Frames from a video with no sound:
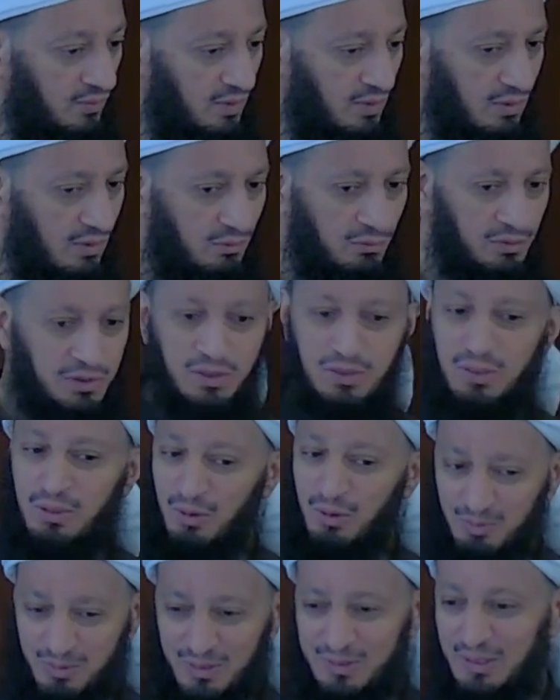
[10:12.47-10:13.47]
Which is the
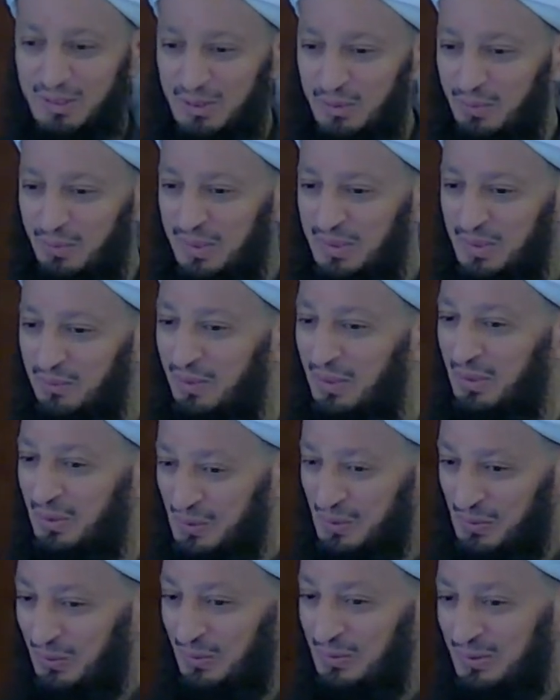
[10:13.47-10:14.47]
normal situation. When you
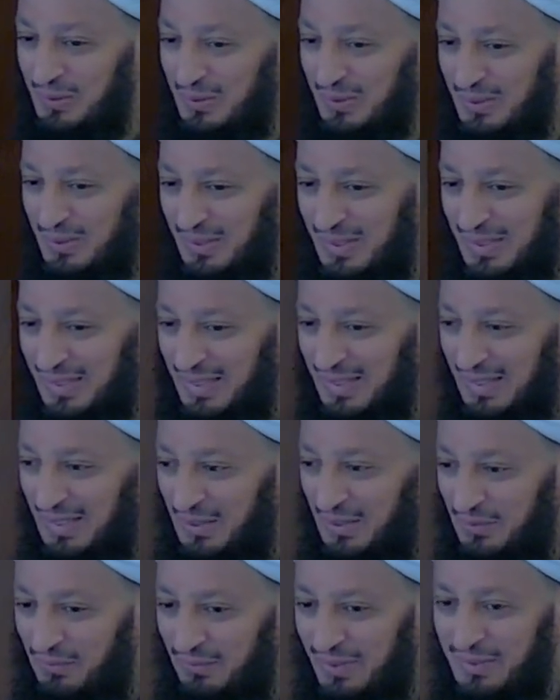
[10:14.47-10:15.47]
lose,
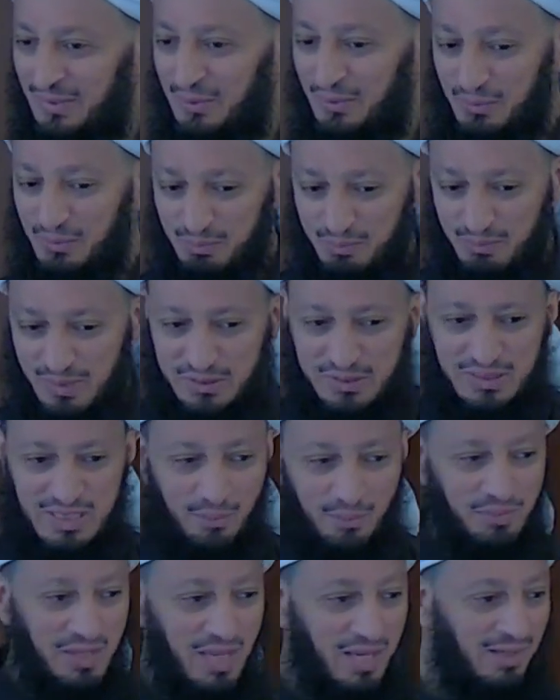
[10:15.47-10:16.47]
when you miss
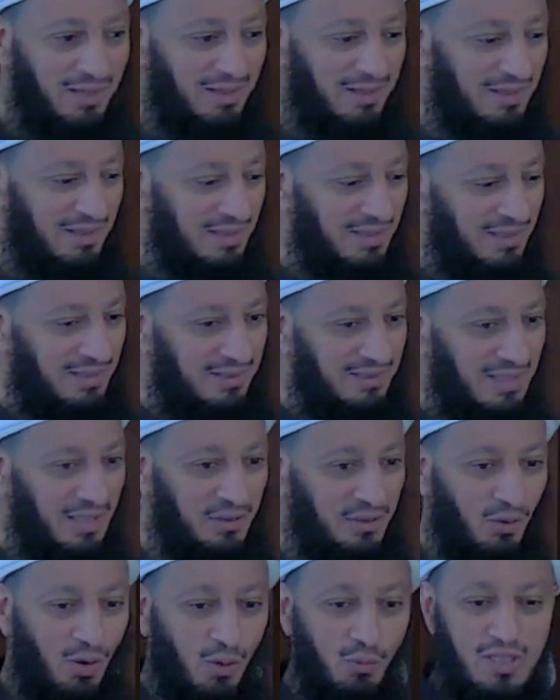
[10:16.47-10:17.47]
something, then
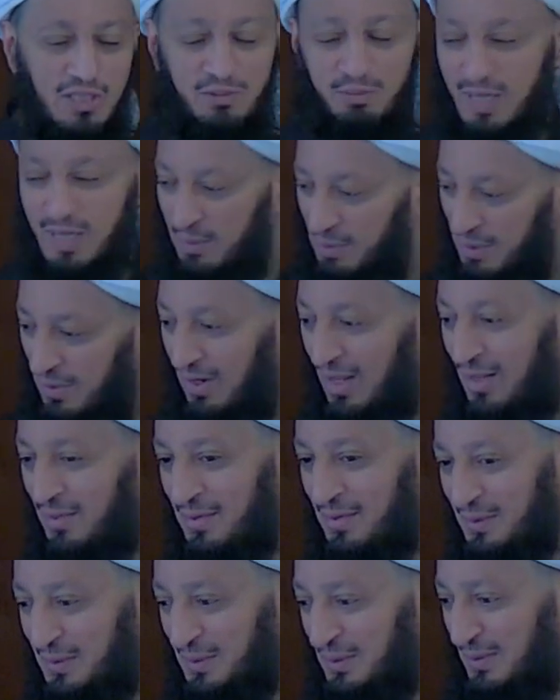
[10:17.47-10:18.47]
you always blame it on
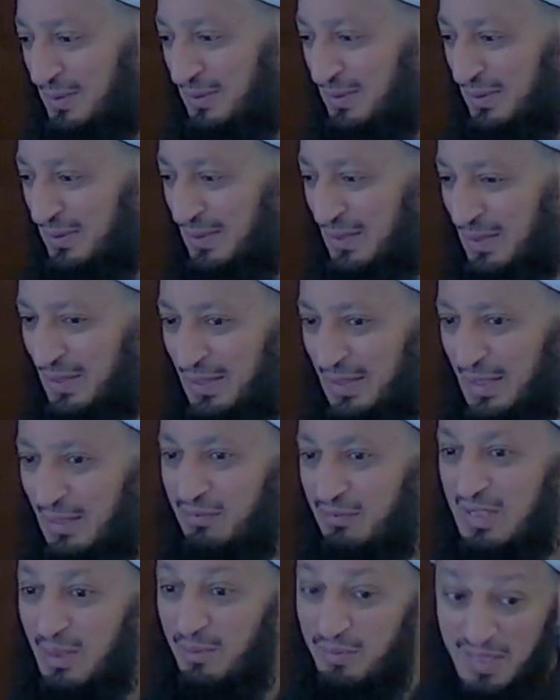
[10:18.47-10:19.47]
others.
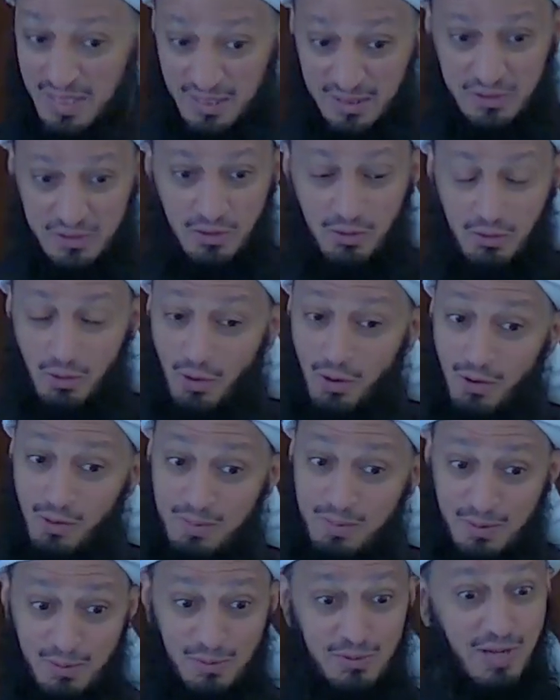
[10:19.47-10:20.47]
If something is good, oh,
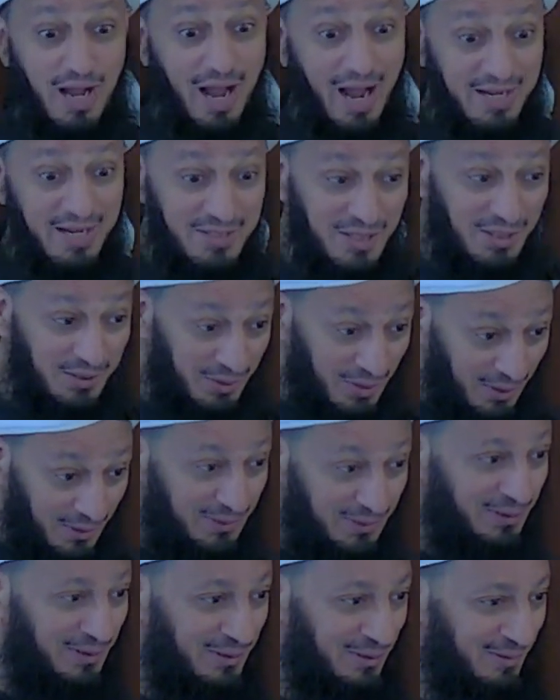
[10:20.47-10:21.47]
because I did
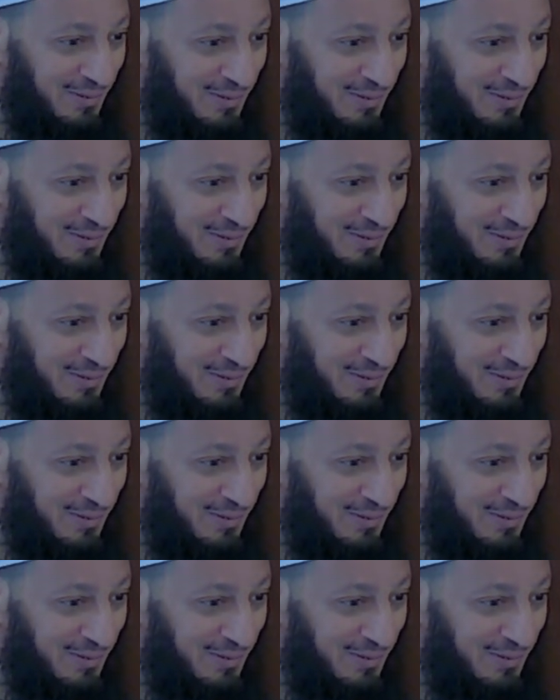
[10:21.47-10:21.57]
this.